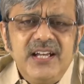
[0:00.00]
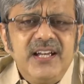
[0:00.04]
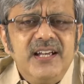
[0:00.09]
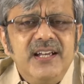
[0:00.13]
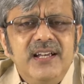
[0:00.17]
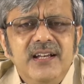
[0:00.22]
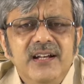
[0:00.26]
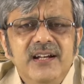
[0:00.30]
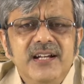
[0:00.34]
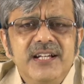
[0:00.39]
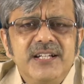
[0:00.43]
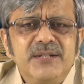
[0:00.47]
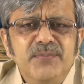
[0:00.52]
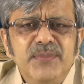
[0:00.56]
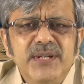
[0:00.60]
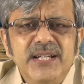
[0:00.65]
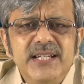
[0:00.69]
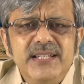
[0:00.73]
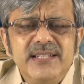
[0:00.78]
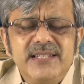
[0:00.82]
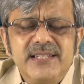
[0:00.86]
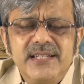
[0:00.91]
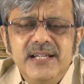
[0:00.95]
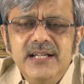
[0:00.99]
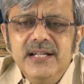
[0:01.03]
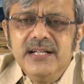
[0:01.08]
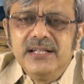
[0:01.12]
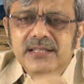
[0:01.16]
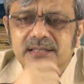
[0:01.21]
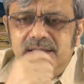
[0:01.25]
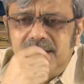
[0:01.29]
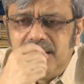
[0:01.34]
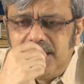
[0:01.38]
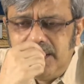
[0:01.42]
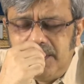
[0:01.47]
here it means
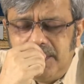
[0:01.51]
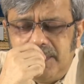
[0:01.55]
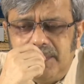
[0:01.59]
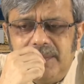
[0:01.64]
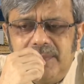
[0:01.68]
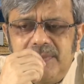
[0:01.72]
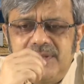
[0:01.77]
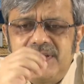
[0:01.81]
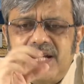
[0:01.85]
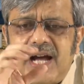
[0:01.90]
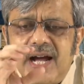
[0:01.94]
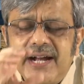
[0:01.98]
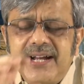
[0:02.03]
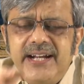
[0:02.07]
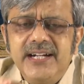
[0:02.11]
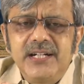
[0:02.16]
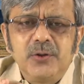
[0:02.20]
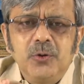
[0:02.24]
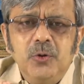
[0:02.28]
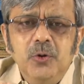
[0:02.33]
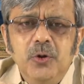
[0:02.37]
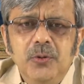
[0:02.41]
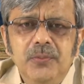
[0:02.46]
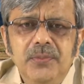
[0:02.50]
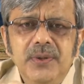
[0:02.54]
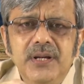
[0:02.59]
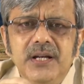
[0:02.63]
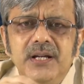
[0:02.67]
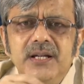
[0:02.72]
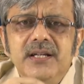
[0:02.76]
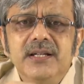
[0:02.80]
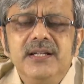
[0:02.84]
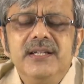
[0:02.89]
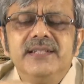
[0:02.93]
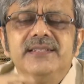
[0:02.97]
the target group,
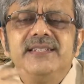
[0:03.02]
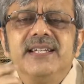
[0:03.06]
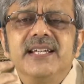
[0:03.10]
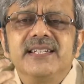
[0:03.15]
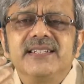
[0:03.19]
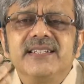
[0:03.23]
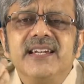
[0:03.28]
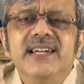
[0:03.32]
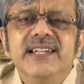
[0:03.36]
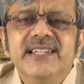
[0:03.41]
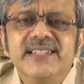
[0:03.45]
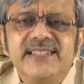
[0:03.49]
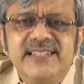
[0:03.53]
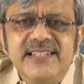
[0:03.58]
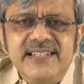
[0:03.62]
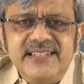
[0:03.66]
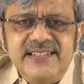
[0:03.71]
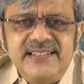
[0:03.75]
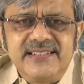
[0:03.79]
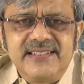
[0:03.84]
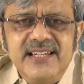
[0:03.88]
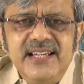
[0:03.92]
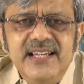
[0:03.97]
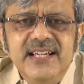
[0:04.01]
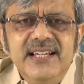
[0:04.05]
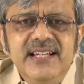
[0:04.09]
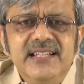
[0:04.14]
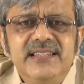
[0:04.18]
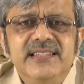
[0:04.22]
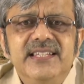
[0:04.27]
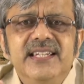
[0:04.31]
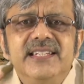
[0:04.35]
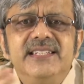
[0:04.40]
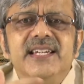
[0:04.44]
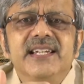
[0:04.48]
it just listens.
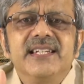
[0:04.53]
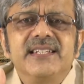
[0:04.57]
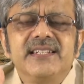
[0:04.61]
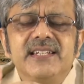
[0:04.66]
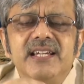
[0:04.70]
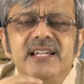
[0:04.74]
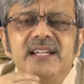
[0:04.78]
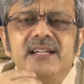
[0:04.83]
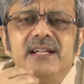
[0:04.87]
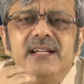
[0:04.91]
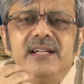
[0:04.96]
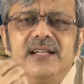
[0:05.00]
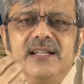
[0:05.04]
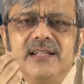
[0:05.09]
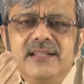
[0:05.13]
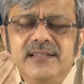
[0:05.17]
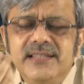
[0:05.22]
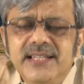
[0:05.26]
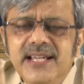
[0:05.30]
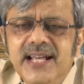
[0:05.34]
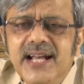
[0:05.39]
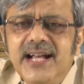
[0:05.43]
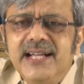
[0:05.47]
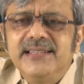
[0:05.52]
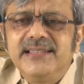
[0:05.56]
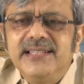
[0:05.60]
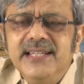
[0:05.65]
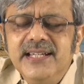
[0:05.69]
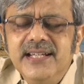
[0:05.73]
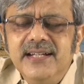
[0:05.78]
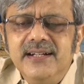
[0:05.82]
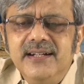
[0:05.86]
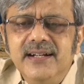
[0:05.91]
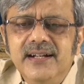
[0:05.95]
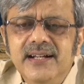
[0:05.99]
They are
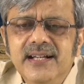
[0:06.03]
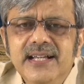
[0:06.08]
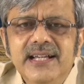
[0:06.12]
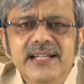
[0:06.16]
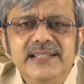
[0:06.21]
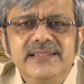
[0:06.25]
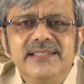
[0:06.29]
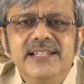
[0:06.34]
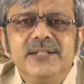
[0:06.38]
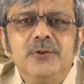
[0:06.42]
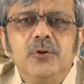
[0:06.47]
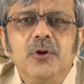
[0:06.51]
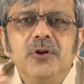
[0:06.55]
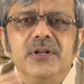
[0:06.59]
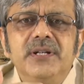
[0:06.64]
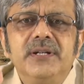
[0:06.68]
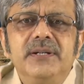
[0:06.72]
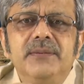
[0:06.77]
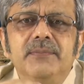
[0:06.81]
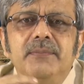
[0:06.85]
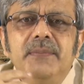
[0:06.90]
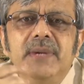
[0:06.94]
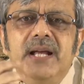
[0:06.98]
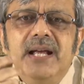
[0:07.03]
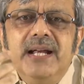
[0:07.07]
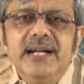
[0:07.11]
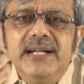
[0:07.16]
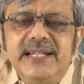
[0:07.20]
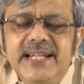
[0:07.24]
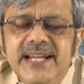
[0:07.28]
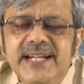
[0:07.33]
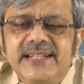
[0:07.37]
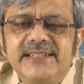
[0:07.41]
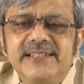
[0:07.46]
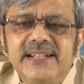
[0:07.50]
there, they don't
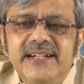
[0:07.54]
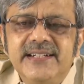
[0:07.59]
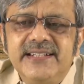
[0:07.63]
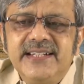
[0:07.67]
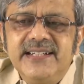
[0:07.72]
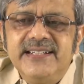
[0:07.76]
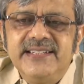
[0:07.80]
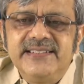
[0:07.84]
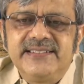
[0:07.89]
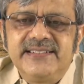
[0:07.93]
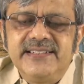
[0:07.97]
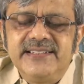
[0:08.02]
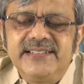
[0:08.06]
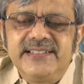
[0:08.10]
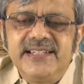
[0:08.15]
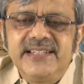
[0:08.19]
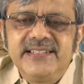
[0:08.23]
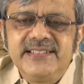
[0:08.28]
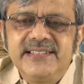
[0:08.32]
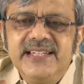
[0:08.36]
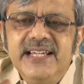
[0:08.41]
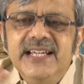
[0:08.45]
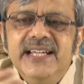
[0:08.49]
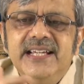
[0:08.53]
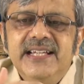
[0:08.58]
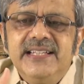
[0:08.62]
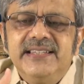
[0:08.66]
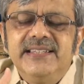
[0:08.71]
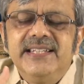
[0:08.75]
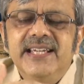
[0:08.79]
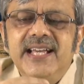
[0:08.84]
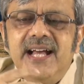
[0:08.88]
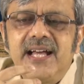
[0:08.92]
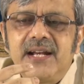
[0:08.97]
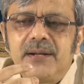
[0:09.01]
take certain decisions,
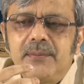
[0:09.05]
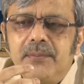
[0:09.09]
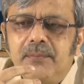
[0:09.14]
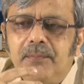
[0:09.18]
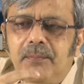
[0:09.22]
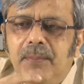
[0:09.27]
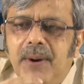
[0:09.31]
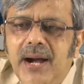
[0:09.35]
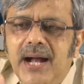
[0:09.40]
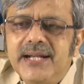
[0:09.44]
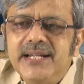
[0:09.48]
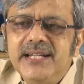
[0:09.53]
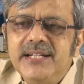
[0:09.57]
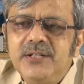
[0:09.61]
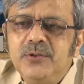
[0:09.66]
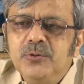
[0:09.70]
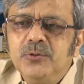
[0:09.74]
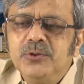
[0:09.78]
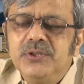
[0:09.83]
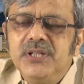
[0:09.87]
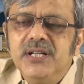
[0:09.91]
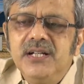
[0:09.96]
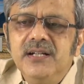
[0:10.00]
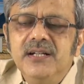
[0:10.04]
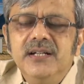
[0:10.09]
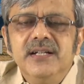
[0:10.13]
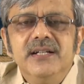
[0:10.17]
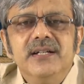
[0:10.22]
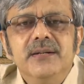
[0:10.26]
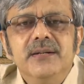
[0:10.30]
they are party to the